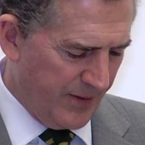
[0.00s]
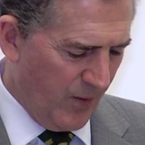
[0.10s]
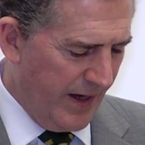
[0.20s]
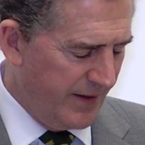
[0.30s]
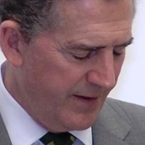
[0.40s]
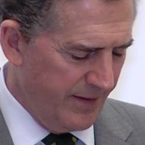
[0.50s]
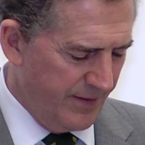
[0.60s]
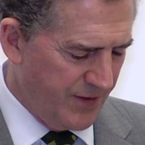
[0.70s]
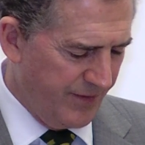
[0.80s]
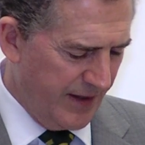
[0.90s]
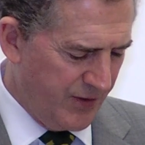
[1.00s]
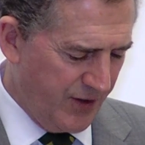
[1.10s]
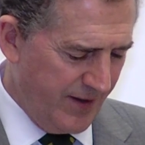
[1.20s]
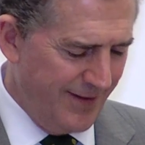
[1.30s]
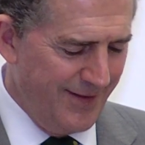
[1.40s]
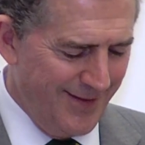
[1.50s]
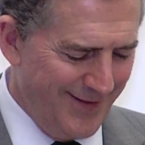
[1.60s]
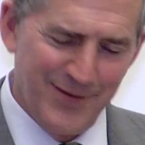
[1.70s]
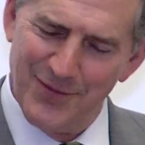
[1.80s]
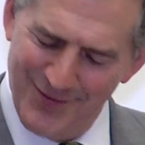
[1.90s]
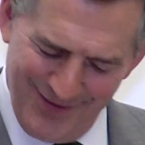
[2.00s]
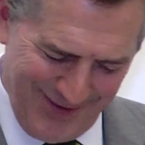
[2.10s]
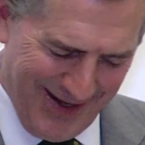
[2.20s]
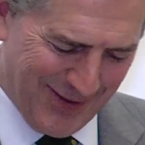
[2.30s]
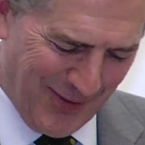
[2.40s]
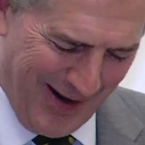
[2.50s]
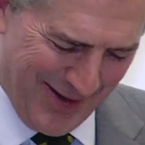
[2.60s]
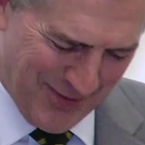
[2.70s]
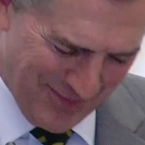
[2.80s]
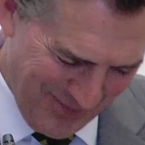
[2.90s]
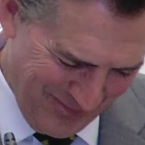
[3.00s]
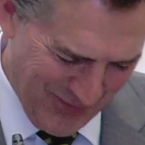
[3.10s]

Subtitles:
the Reykjavik Declaration,